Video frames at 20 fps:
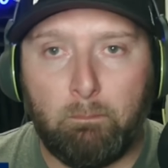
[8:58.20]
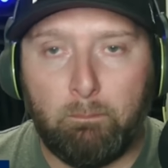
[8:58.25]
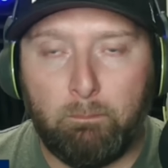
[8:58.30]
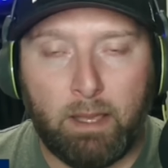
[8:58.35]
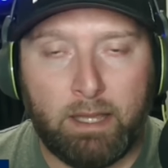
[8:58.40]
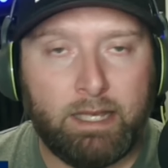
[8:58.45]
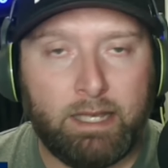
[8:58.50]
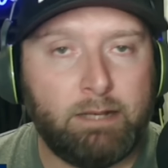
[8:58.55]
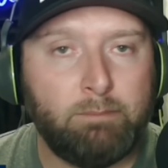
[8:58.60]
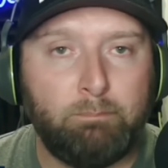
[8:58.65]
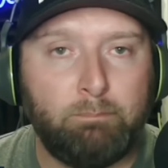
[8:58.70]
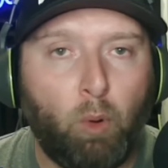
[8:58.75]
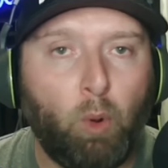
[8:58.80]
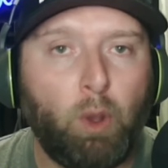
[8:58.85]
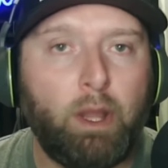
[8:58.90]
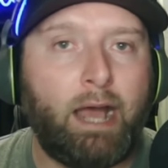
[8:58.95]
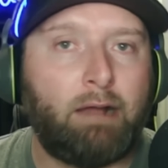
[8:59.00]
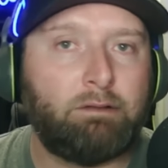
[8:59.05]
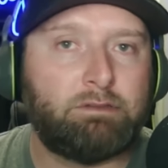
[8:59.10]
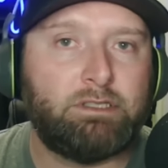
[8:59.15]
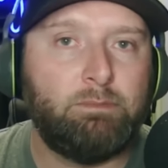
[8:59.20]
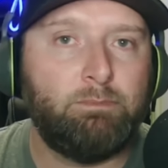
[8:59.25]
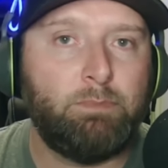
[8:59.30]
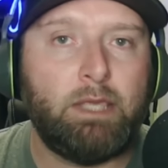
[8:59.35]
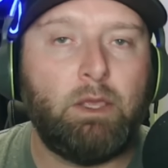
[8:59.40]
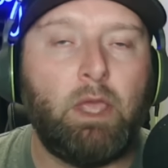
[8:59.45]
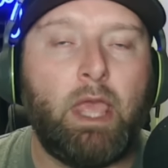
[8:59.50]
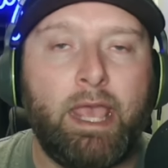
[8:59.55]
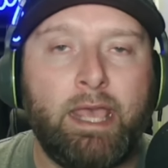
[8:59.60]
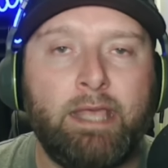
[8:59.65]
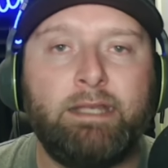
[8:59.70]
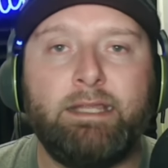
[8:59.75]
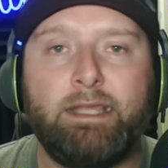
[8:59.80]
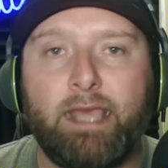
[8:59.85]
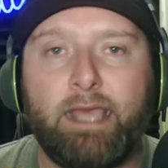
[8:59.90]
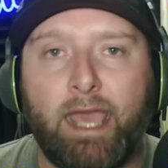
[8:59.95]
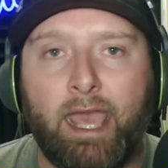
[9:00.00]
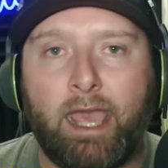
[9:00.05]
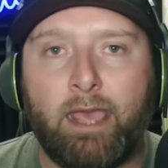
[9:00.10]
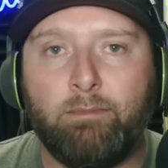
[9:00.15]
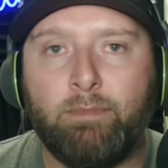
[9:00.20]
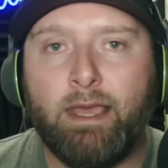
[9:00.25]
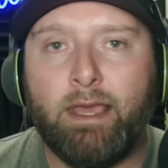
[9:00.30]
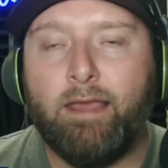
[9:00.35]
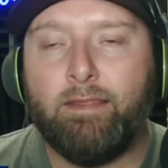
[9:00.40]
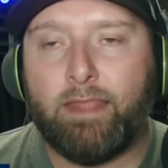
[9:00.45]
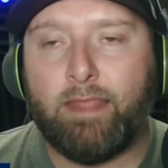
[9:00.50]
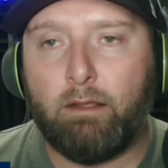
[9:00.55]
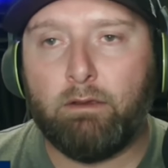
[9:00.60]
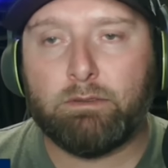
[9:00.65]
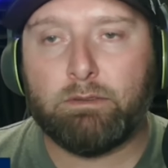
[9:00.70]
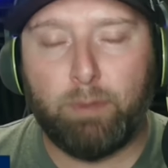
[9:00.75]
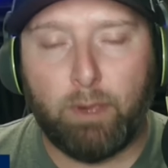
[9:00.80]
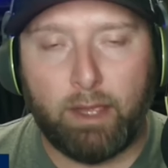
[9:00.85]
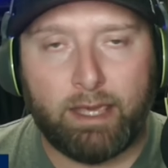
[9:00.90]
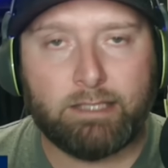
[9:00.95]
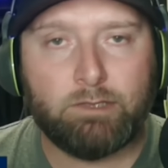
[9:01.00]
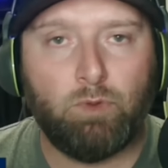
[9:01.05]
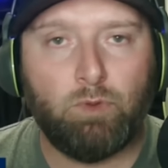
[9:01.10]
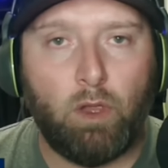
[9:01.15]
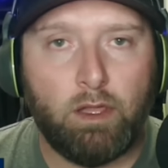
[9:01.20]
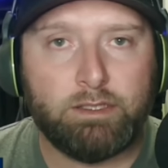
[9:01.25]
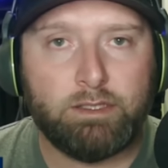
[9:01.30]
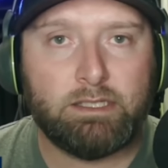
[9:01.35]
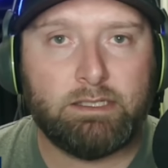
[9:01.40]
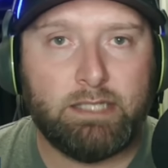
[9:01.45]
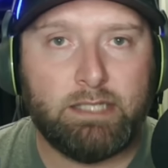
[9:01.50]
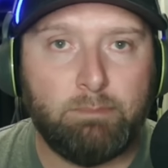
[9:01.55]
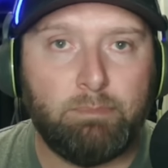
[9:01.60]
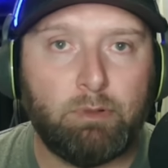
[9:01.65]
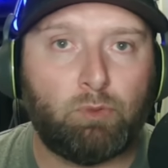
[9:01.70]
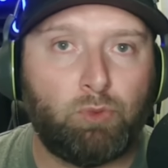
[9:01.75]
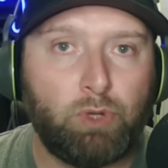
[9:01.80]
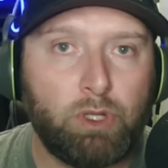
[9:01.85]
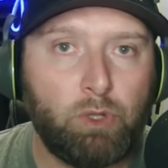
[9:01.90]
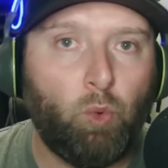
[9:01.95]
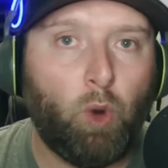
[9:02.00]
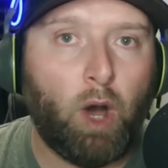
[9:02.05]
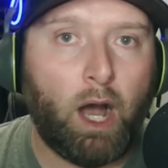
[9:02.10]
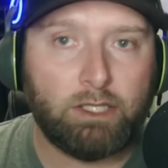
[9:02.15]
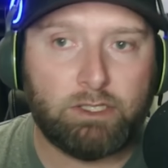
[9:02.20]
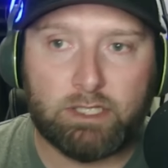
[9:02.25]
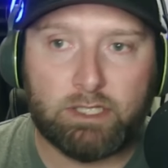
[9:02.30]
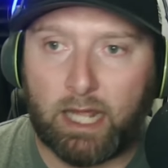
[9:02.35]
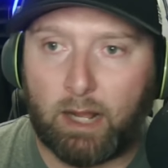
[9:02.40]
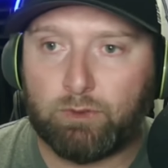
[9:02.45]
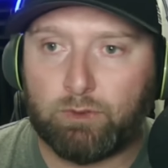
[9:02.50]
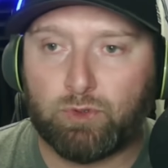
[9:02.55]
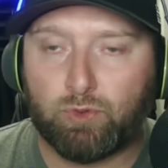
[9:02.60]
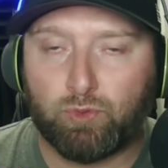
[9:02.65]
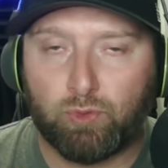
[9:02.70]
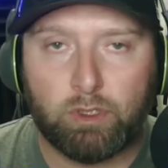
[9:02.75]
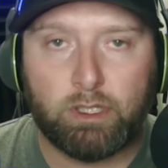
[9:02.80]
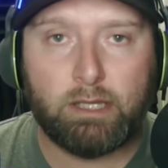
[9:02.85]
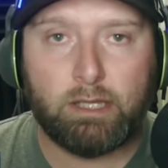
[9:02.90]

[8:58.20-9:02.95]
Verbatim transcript: it didn't point out to me in game that he was playing as well as he did, but rewatching, I was really